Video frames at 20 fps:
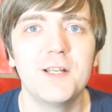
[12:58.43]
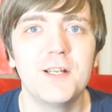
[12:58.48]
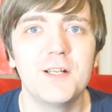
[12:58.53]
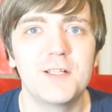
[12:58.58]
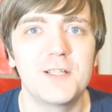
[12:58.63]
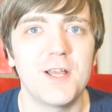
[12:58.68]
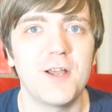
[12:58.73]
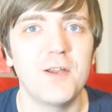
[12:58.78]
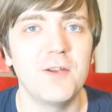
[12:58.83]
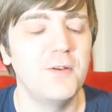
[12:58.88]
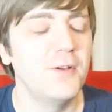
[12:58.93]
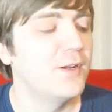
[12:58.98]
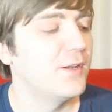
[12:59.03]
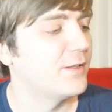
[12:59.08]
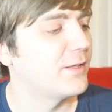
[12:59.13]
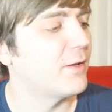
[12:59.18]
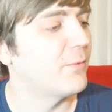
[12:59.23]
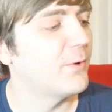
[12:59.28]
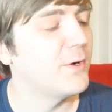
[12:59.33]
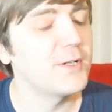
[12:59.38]
So
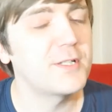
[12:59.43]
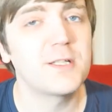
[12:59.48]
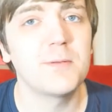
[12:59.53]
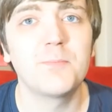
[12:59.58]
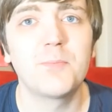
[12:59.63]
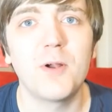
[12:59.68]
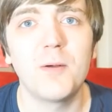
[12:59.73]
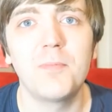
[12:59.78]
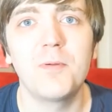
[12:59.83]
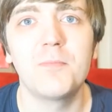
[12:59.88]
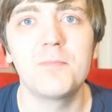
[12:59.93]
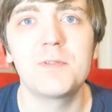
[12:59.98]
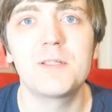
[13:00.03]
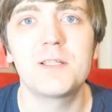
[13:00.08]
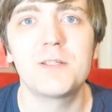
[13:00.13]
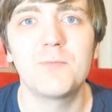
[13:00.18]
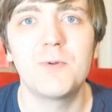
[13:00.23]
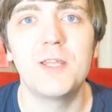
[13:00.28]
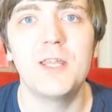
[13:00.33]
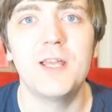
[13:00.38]
there were some
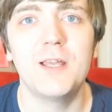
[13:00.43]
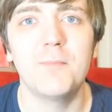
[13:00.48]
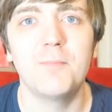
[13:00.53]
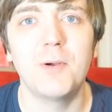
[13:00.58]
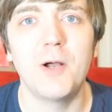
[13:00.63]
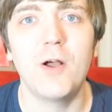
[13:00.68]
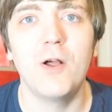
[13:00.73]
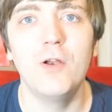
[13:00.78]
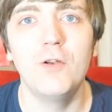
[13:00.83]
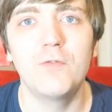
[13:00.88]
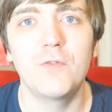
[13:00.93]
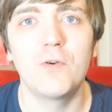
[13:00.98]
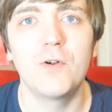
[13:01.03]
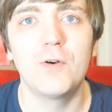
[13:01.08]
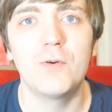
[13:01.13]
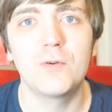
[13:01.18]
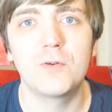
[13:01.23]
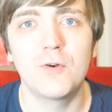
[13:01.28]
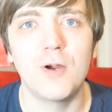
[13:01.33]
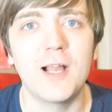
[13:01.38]
problems with it, but
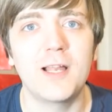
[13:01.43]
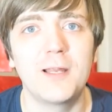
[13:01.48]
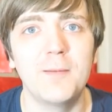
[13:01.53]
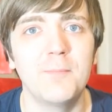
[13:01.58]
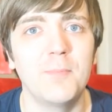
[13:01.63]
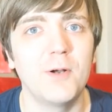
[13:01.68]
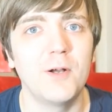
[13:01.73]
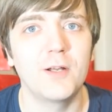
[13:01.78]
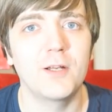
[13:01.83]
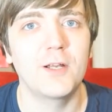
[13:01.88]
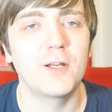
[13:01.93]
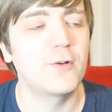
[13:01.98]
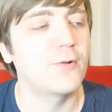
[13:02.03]
overall, cracking book,